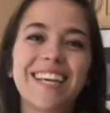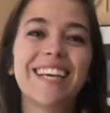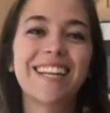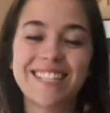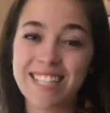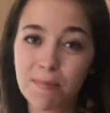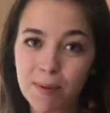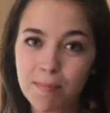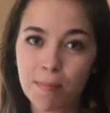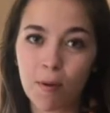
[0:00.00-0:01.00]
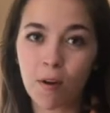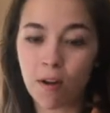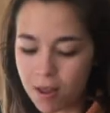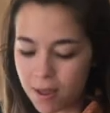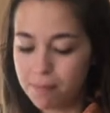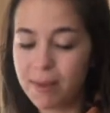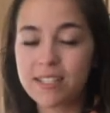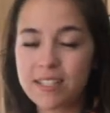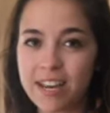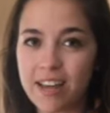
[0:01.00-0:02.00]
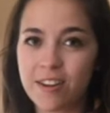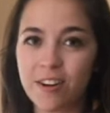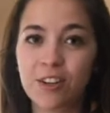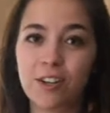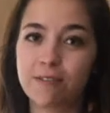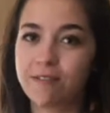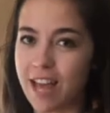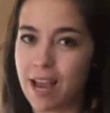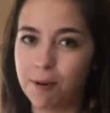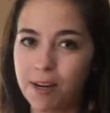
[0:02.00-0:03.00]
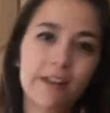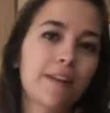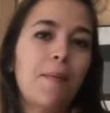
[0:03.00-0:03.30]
In a separate bowl, mix together your flour,